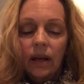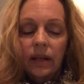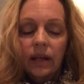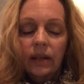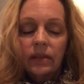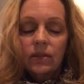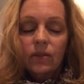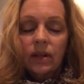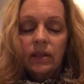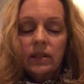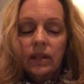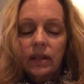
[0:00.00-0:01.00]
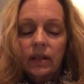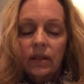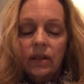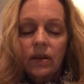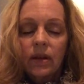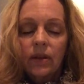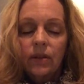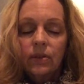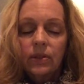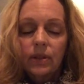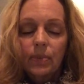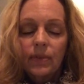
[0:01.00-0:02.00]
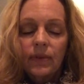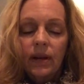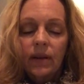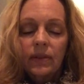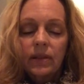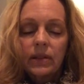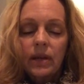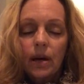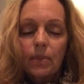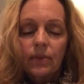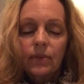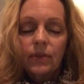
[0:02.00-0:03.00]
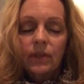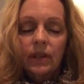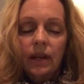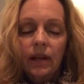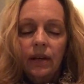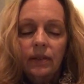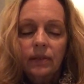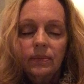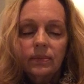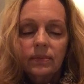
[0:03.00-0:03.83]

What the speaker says: Again, try to take in another sip of air at the top of your inhale.